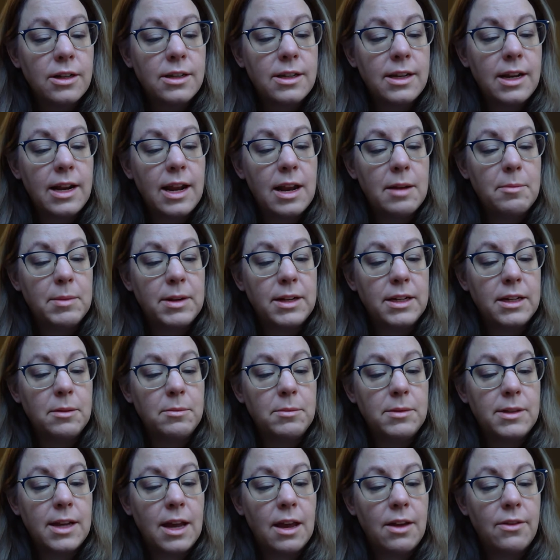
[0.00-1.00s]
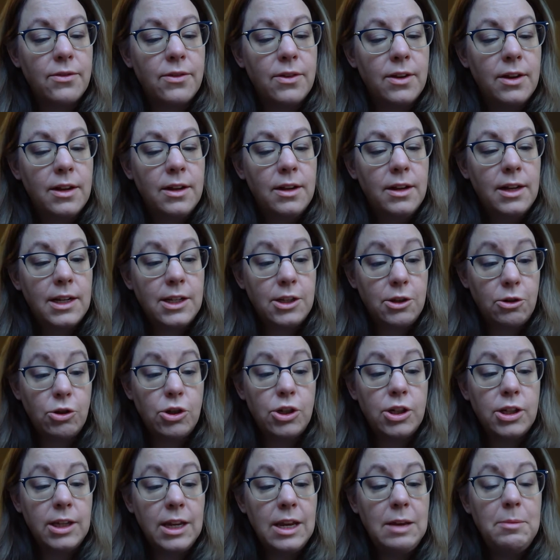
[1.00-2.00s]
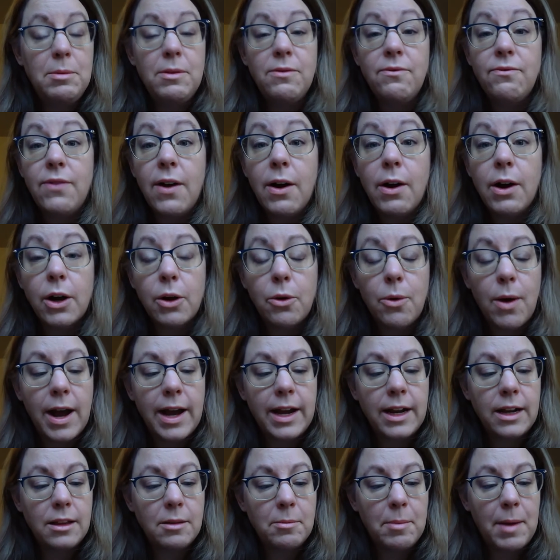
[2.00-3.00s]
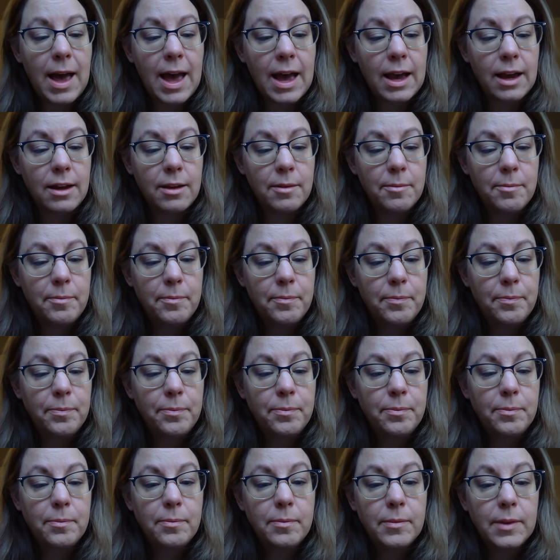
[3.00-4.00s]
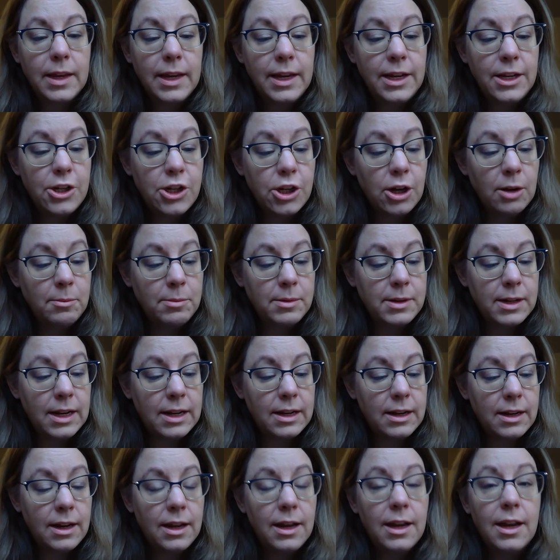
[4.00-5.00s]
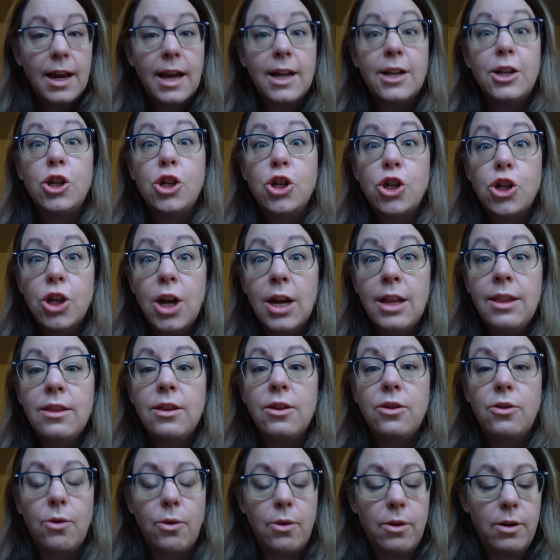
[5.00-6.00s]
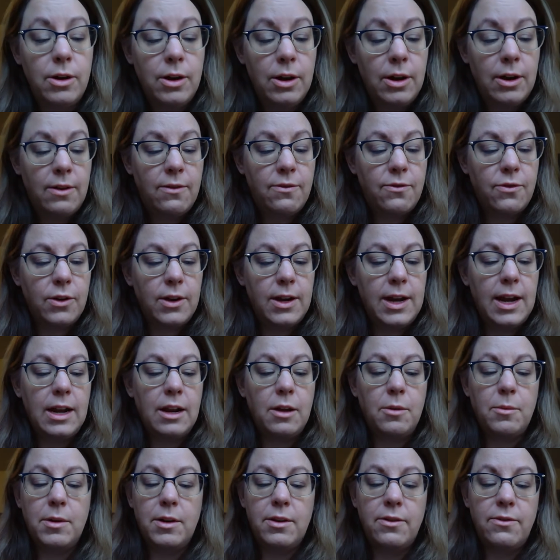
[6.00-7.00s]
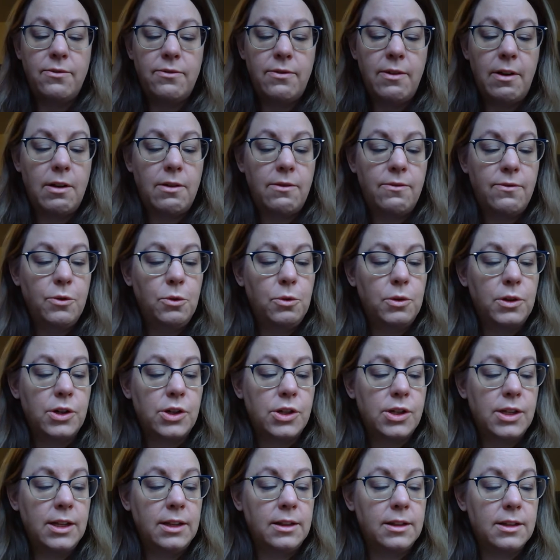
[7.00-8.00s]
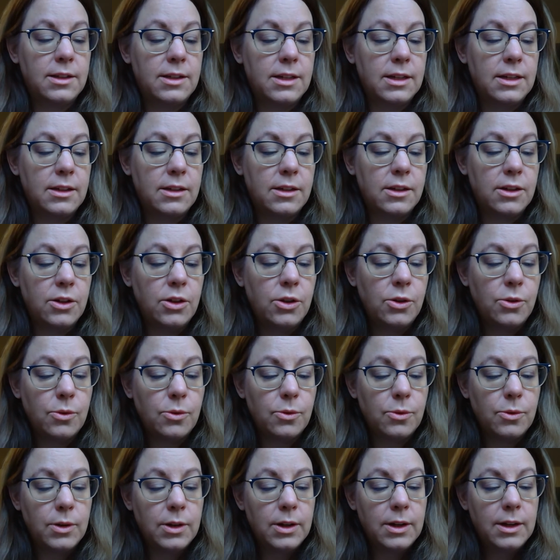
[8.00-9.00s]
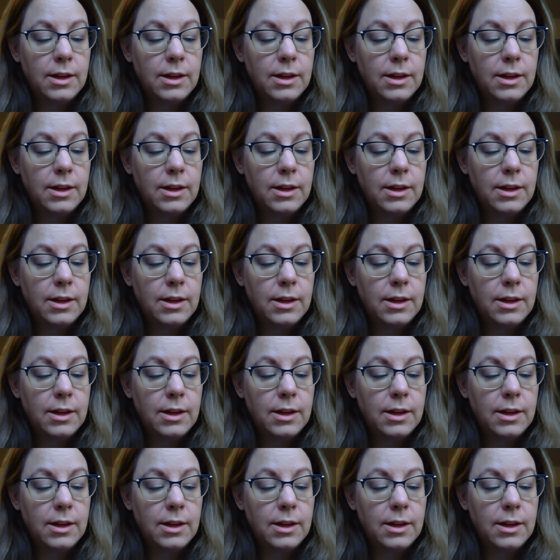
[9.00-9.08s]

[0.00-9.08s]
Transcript: said Edmund to himself, "and so she's keeping very quiet at the back." He jumped in and shut the door, forgetting what a very foolish thing this is to do.